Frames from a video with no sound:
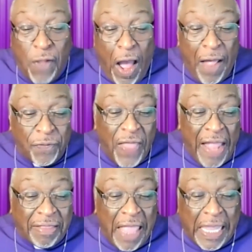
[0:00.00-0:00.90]
thought
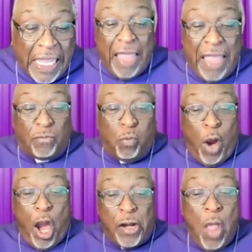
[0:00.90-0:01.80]
that the king's
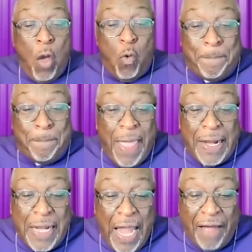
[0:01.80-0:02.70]
word would be
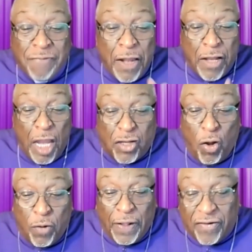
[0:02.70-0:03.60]
enough to
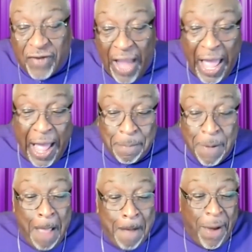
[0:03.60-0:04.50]
do the job,
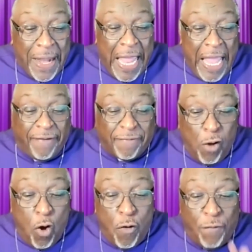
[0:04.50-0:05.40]
but he
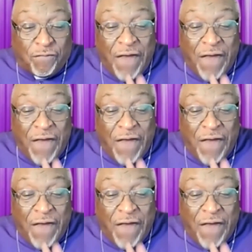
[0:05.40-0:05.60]
soon